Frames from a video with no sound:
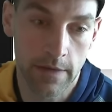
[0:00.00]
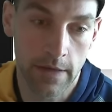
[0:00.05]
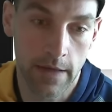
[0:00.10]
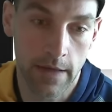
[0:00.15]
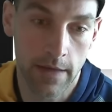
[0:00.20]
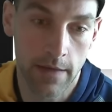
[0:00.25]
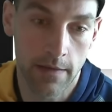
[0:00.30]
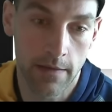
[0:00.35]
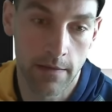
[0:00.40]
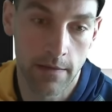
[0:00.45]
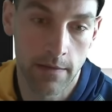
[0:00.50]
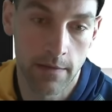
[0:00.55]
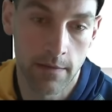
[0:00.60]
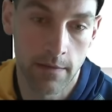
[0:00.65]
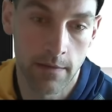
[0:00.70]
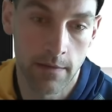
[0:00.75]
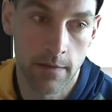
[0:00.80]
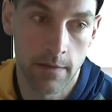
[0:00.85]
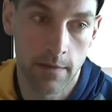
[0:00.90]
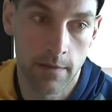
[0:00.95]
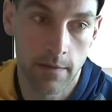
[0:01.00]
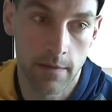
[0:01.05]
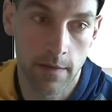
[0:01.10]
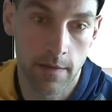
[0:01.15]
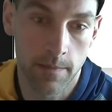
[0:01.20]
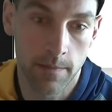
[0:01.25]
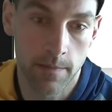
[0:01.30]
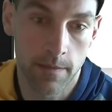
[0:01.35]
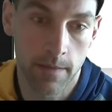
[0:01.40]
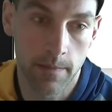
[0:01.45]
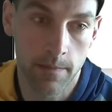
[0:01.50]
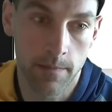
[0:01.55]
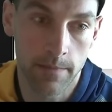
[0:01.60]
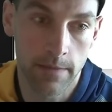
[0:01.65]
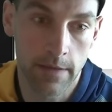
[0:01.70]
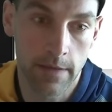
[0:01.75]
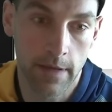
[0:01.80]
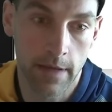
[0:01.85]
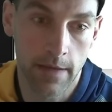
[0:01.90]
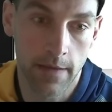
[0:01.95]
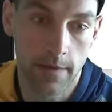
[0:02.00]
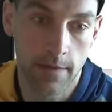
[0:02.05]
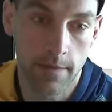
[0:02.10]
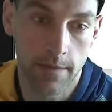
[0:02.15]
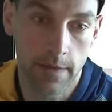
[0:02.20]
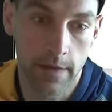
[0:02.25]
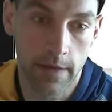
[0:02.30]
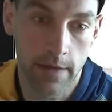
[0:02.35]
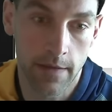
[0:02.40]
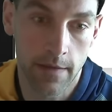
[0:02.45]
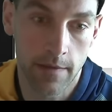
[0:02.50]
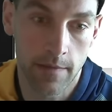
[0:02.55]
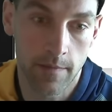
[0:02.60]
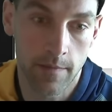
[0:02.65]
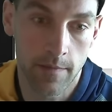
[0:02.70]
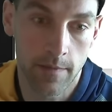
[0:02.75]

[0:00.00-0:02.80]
that they're probably kind of like